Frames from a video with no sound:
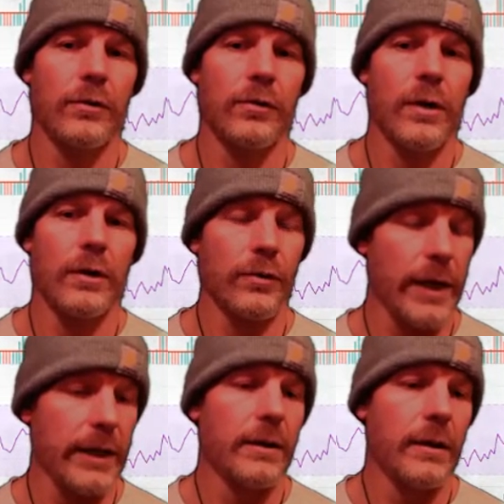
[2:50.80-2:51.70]
a
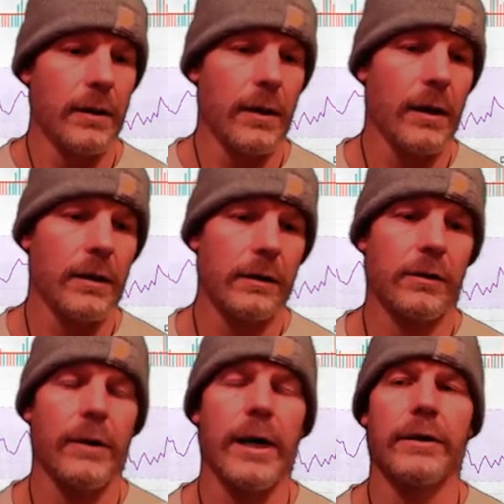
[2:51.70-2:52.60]
trade
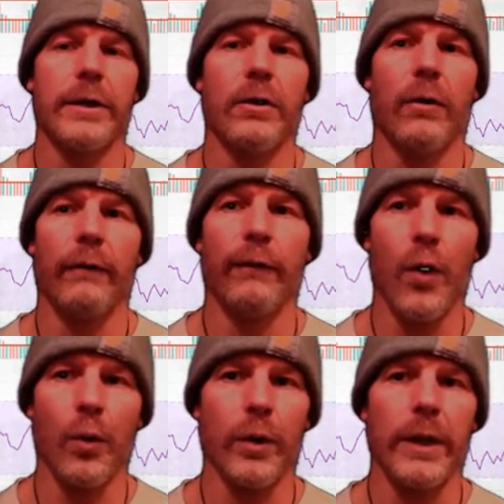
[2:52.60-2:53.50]
strategy going
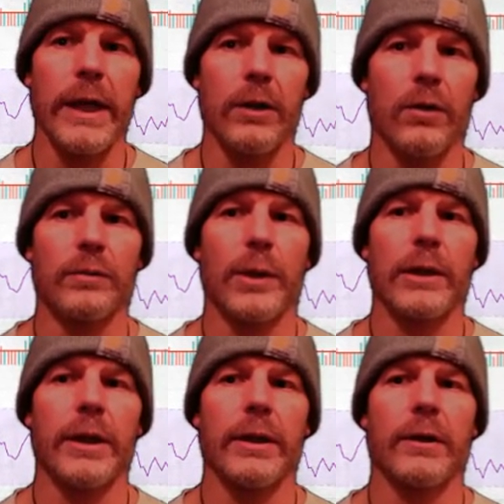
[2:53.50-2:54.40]
forward in those
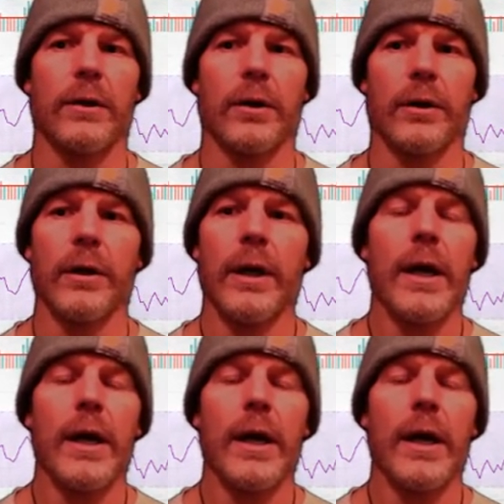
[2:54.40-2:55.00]
particular